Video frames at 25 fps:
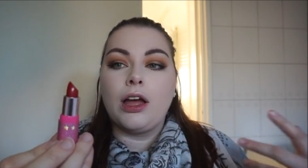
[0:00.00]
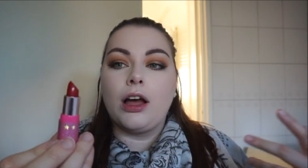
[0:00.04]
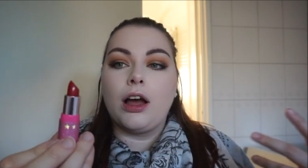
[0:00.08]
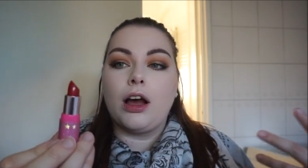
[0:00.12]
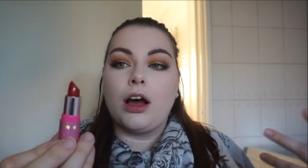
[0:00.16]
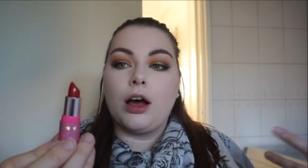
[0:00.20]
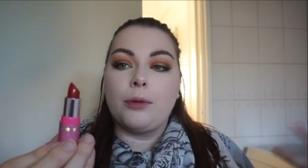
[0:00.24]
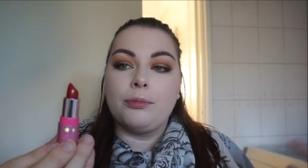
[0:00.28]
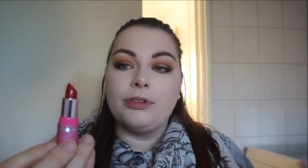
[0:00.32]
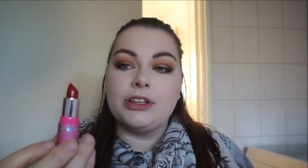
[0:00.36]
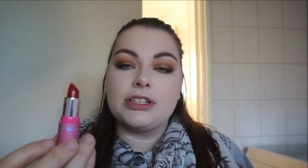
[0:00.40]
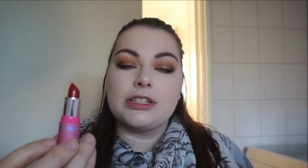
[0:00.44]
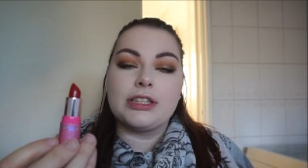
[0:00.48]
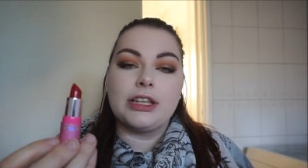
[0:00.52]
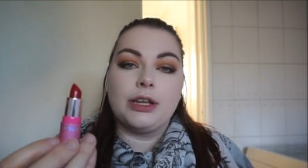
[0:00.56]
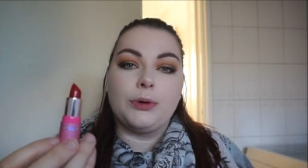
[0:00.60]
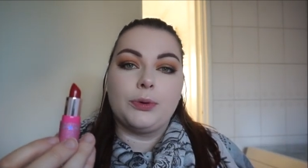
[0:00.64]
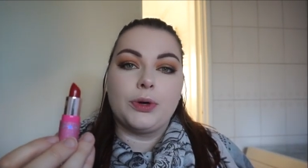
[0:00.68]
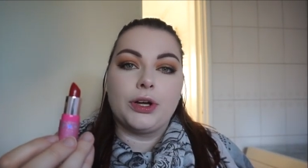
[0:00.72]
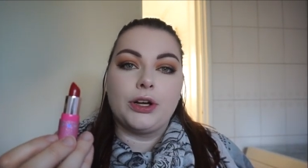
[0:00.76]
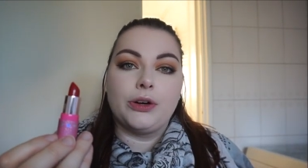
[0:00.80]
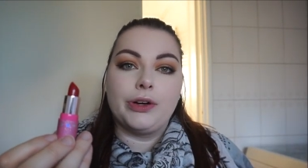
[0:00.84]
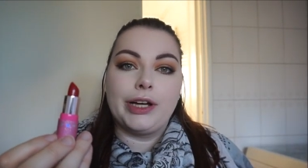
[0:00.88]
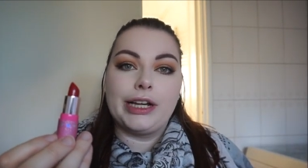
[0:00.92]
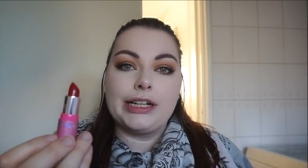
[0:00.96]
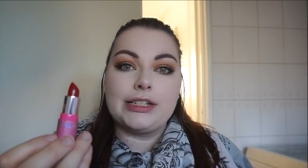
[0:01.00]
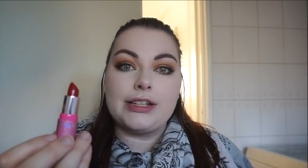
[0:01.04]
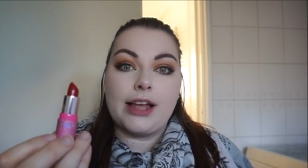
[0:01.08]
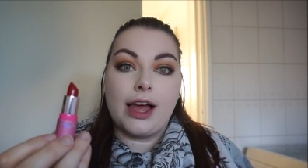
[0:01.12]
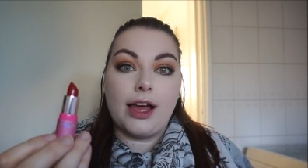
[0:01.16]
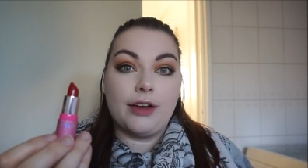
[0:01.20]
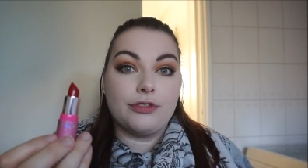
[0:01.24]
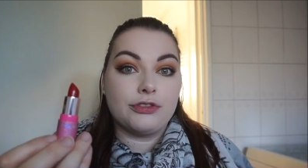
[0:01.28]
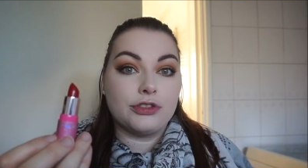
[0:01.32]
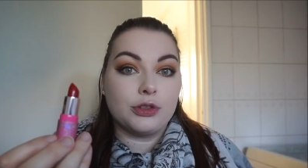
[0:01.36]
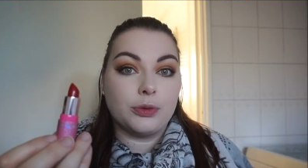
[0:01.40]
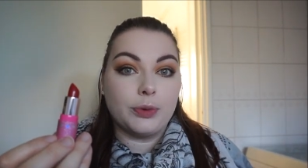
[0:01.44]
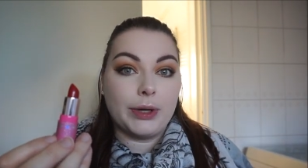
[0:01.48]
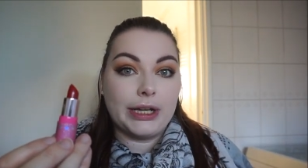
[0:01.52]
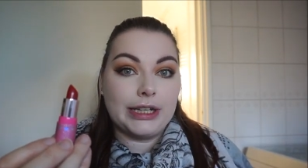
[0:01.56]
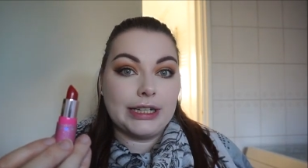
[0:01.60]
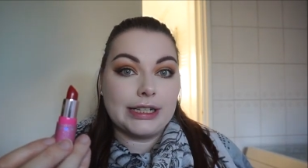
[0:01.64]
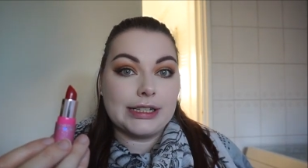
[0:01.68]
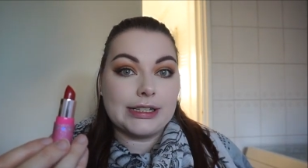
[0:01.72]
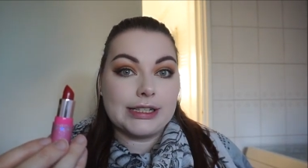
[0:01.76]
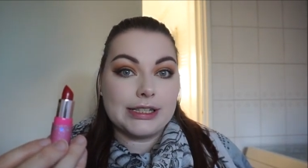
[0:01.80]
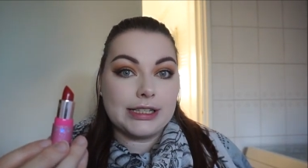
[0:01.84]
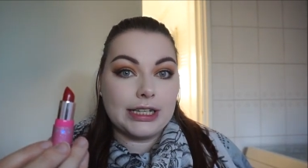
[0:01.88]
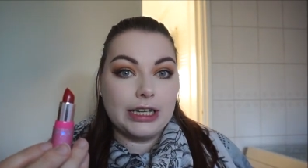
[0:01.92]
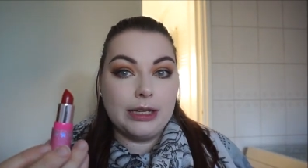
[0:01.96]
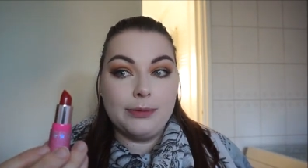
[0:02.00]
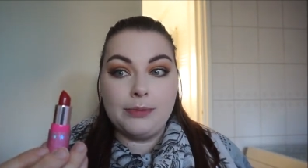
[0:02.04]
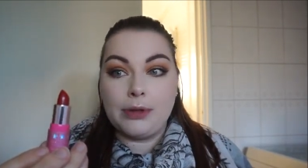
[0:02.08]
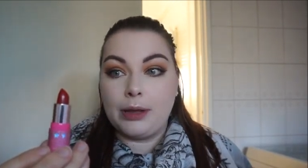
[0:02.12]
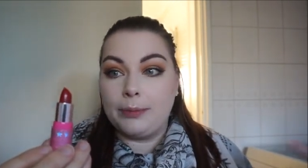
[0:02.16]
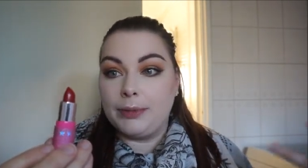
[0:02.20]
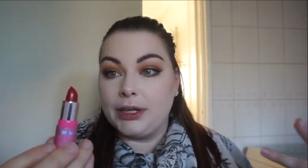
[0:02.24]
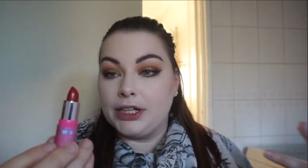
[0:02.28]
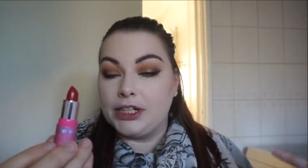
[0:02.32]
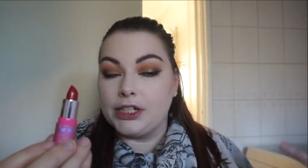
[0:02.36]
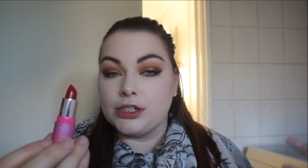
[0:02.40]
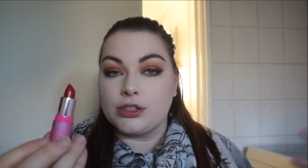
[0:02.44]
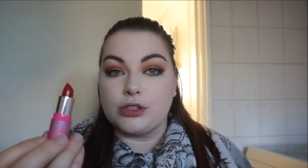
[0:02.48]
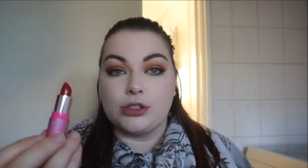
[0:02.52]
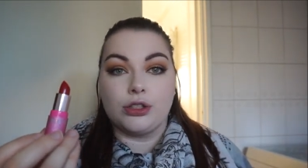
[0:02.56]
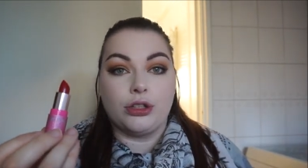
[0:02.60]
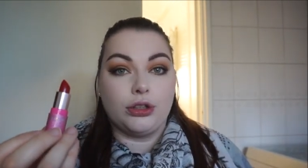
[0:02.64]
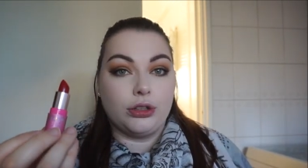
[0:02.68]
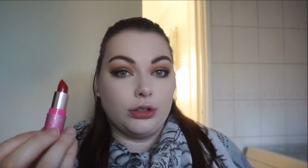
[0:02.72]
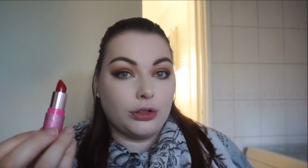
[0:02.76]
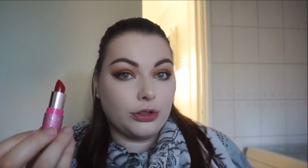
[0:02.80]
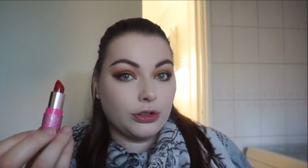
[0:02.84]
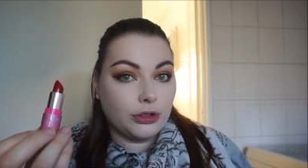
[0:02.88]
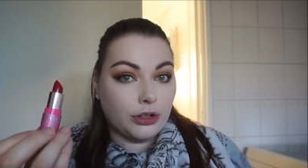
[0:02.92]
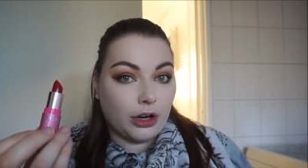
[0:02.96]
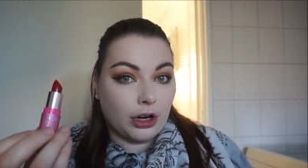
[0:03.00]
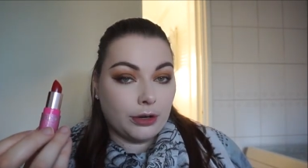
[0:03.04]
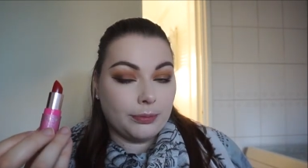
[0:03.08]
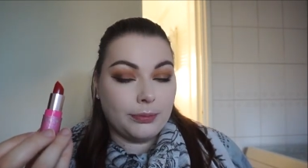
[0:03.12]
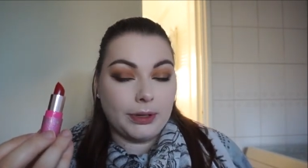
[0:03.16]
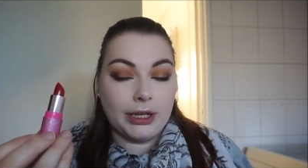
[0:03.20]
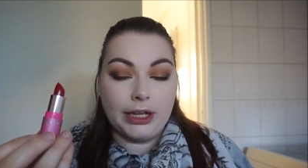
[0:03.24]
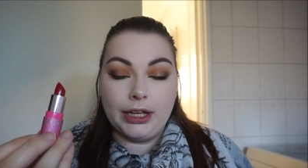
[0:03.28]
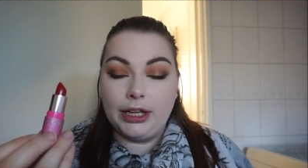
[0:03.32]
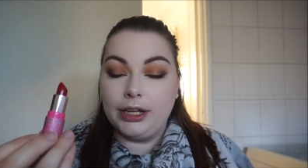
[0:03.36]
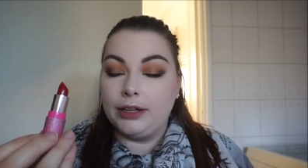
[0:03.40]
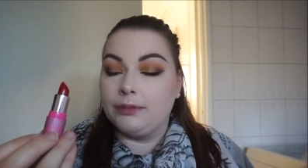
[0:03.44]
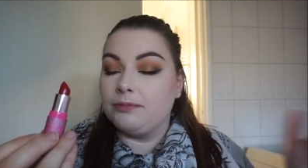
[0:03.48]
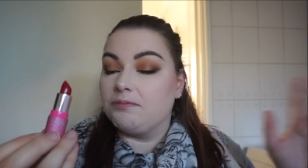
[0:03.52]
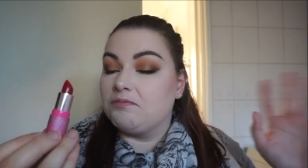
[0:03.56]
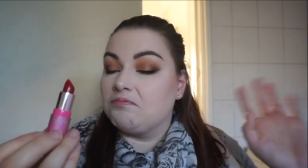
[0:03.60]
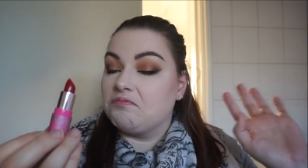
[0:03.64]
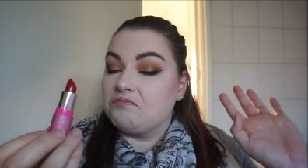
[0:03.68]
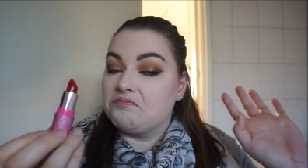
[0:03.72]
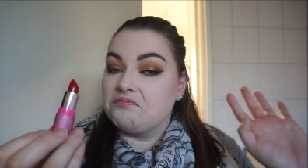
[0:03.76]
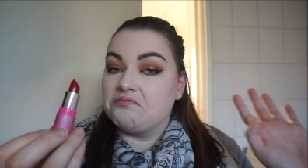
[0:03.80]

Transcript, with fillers: Obviously, we're going to have to wait and see. Maybe it doesn't look good on me.